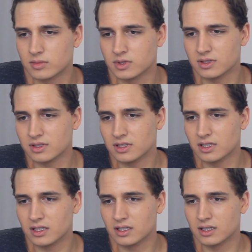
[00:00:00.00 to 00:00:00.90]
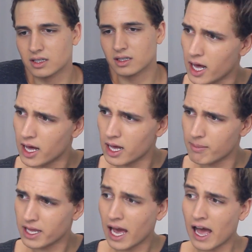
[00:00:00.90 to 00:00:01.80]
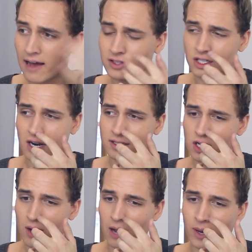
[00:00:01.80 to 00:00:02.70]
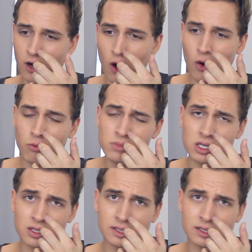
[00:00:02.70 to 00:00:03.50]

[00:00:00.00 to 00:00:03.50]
But yeah, after Toronto, I went home.